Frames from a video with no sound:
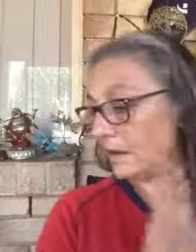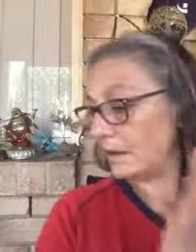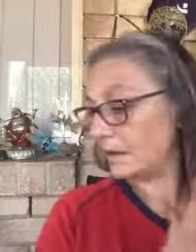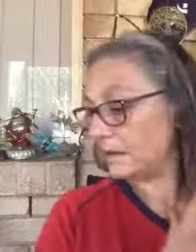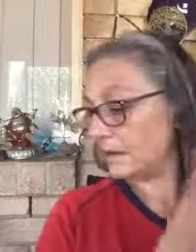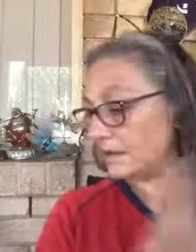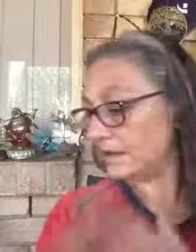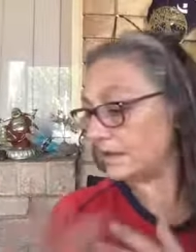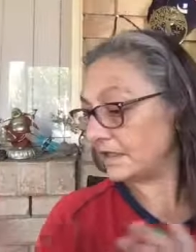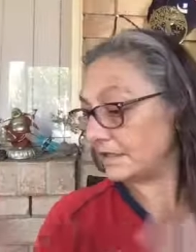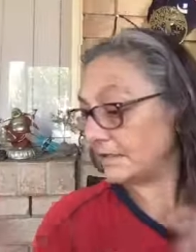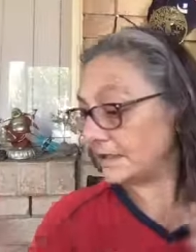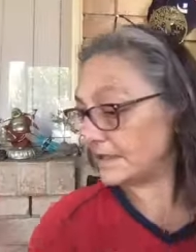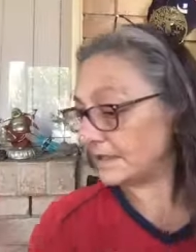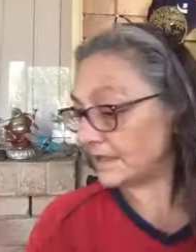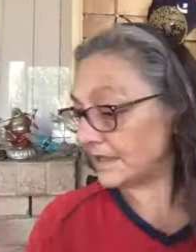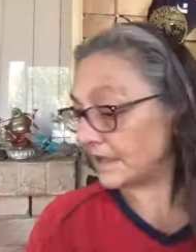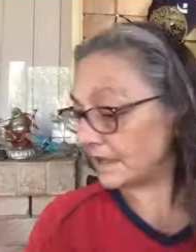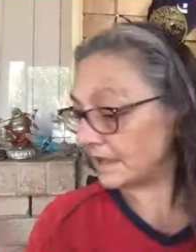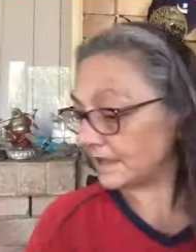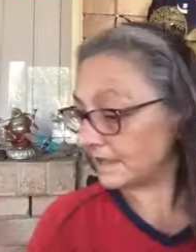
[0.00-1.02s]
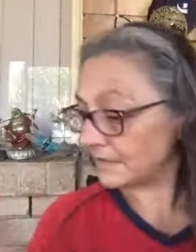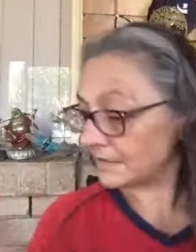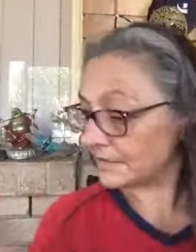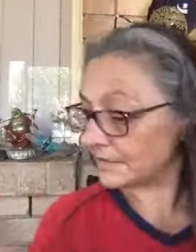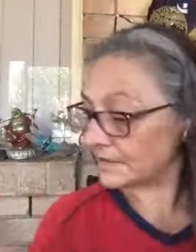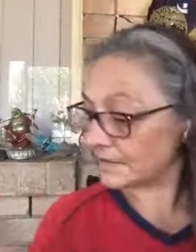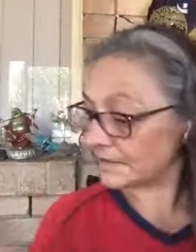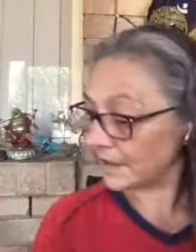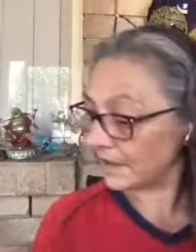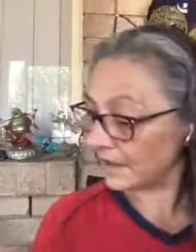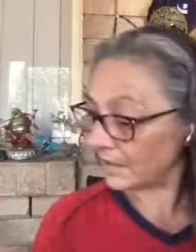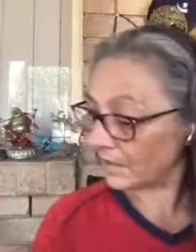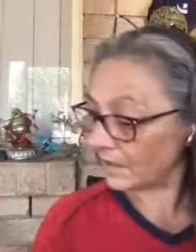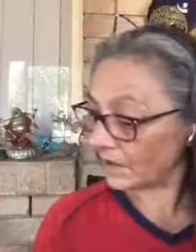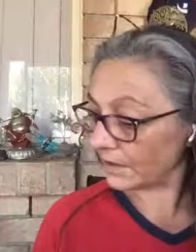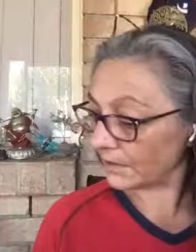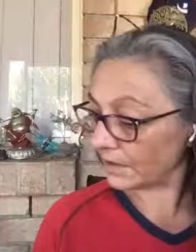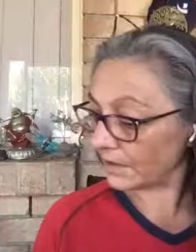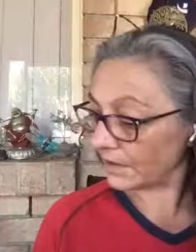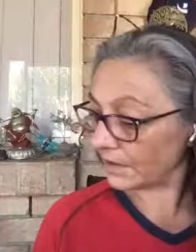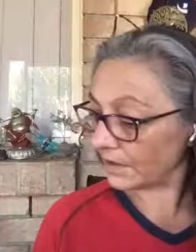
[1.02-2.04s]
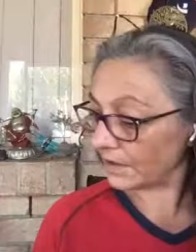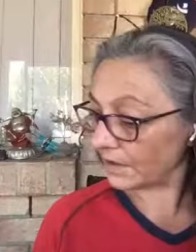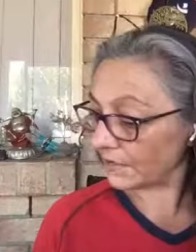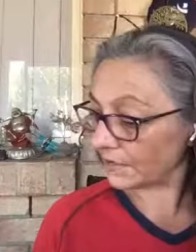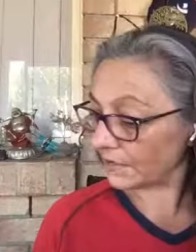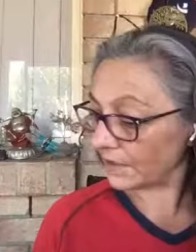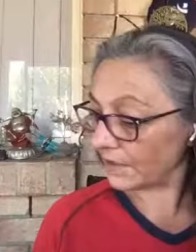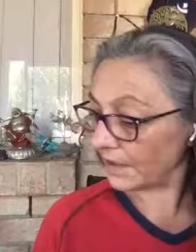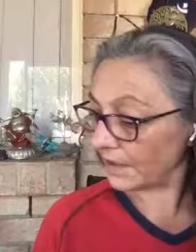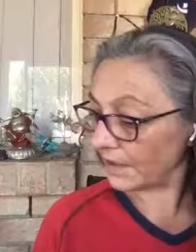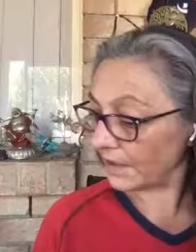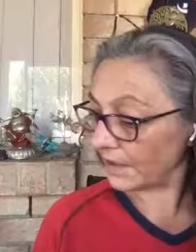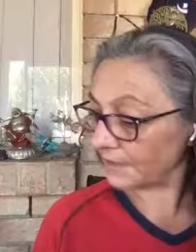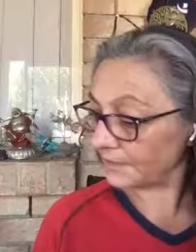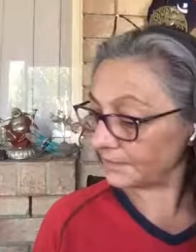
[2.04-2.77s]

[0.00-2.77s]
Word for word: just give me a second, I'm just seeing where I'm going to go from here.